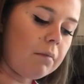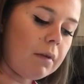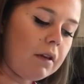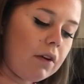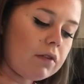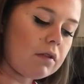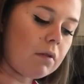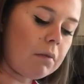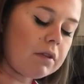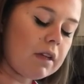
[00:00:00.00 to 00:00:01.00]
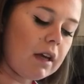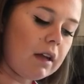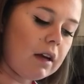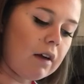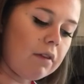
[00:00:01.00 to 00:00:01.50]
milliliters of normal
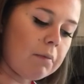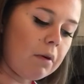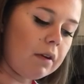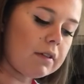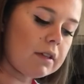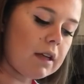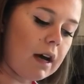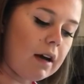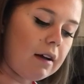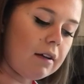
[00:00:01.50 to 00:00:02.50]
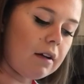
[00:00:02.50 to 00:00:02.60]
saline, IV bolus stat,